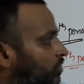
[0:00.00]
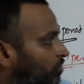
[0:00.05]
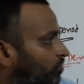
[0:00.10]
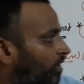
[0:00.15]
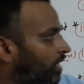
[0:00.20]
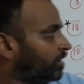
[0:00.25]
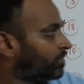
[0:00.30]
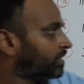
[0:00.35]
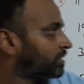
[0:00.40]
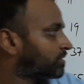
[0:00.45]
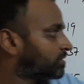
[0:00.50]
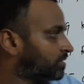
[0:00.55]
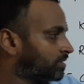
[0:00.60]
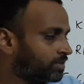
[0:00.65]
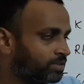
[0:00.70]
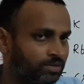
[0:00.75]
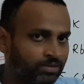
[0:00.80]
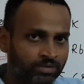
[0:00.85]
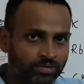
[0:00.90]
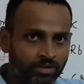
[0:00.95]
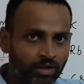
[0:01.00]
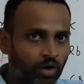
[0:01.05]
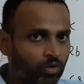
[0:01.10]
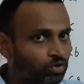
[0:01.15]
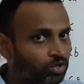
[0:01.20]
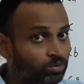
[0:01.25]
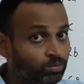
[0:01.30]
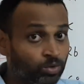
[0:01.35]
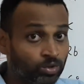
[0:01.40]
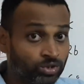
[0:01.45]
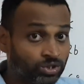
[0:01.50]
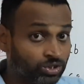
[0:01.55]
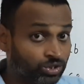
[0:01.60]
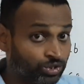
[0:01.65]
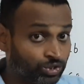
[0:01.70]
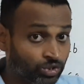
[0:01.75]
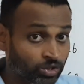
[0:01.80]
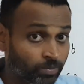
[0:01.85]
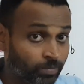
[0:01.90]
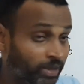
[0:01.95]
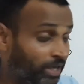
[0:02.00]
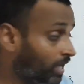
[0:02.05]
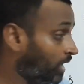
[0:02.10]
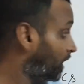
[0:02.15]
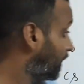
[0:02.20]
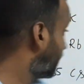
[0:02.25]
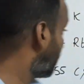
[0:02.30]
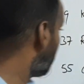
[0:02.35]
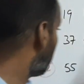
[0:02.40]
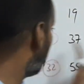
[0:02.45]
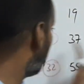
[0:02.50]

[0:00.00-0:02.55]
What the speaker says: So 5s. Outermost should be